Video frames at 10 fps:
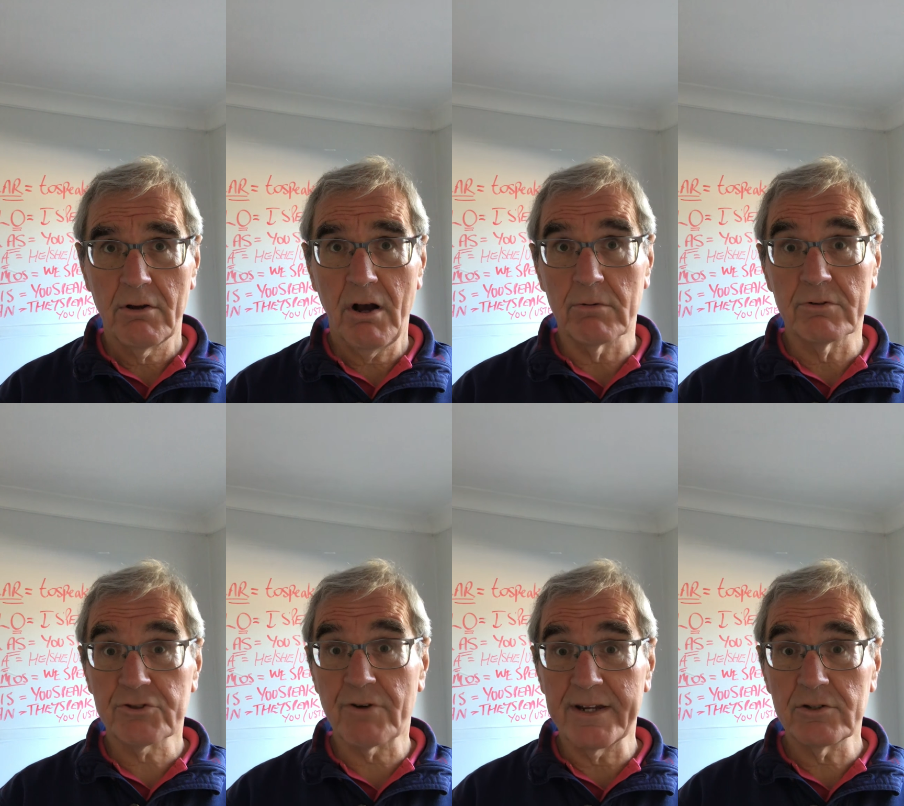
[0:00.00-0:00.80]
Oh,
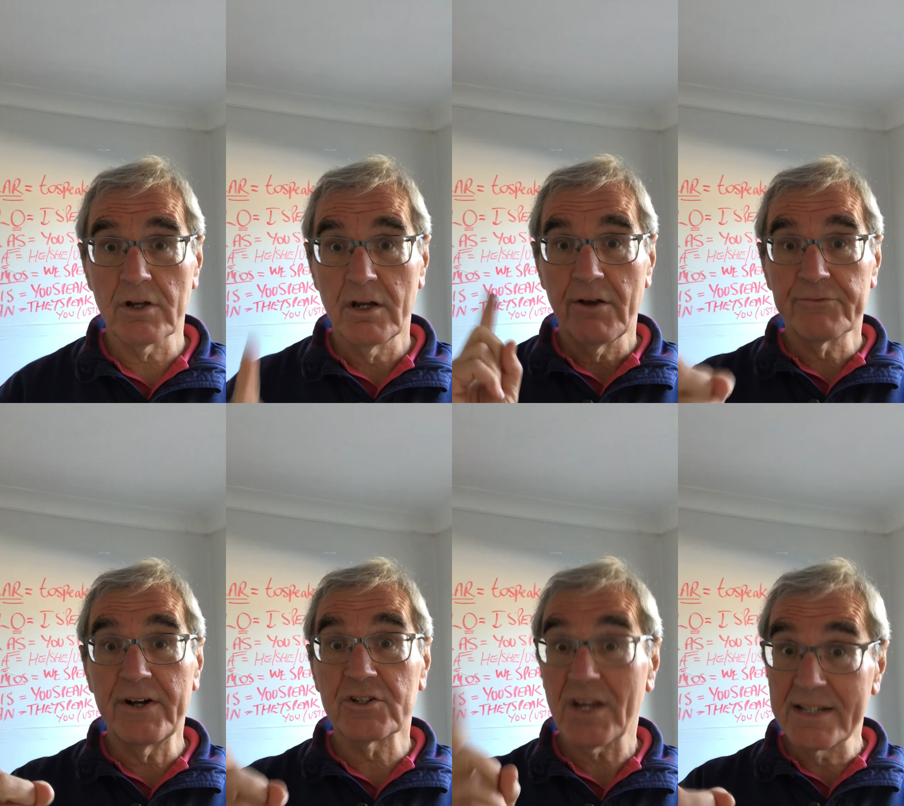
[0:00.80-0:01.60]
strange.
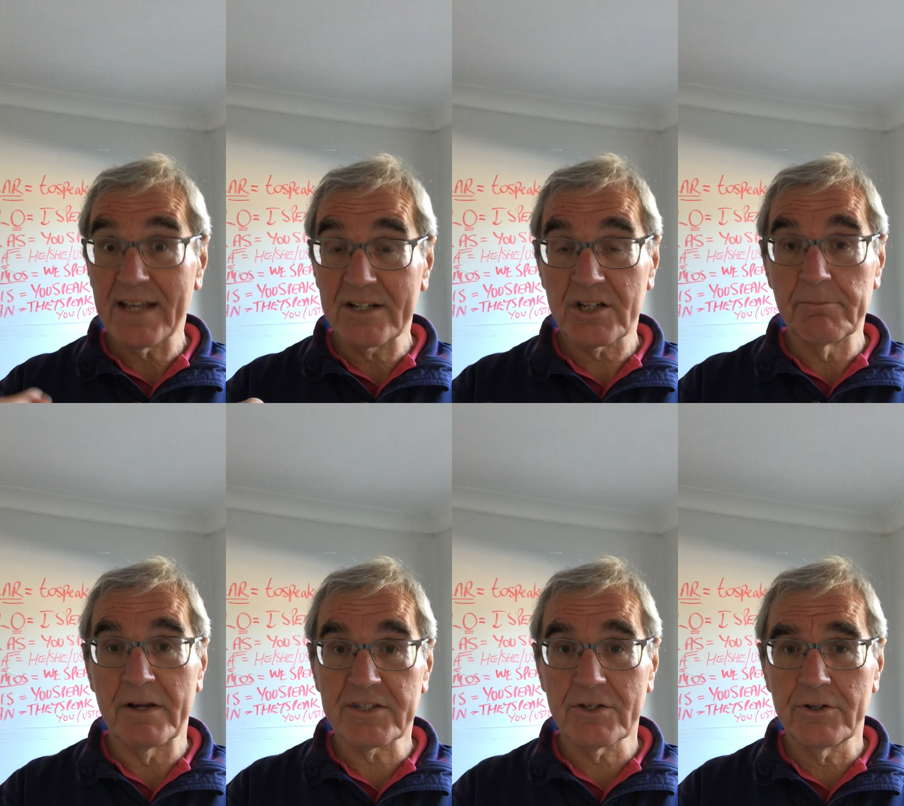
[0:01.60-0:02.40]
French is actually
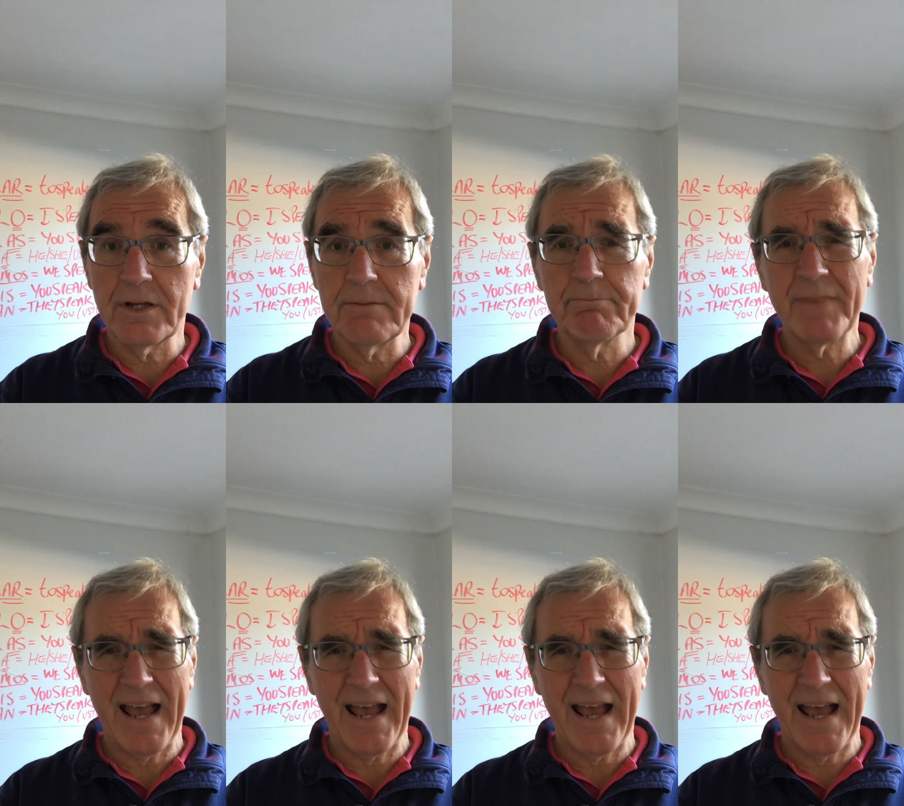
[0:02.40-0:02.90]
my surname.